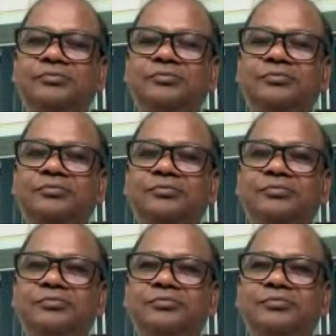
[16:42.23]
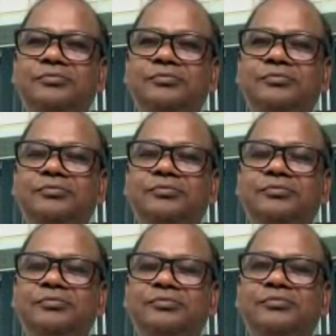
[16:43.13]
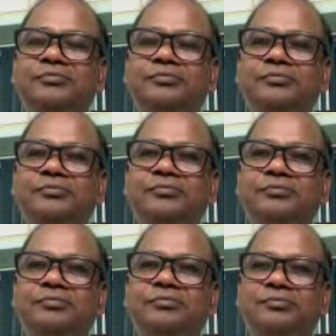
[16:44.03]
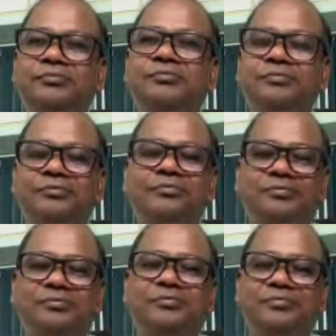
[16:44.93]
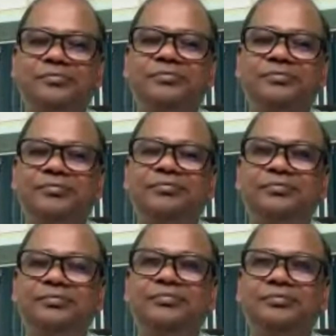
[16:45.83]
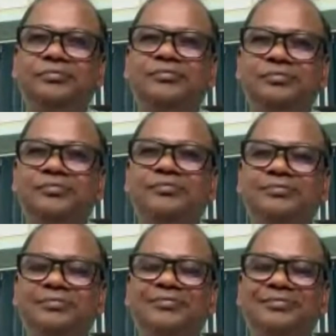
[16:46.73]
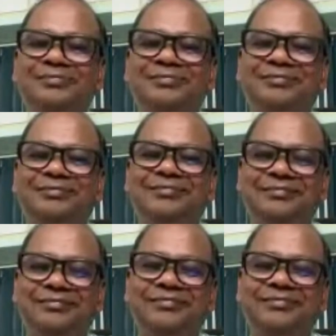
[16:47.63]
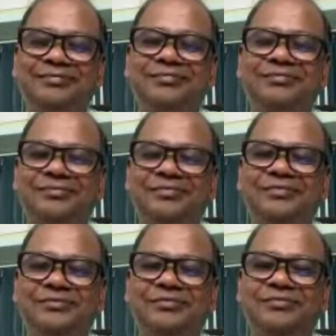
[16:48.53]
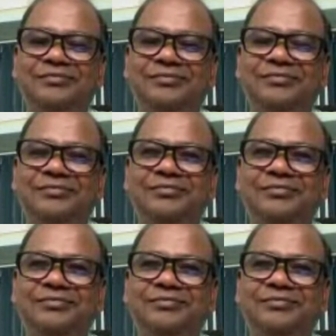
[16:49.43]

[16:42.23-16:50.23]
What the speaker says: No words are spoken by the person on screen.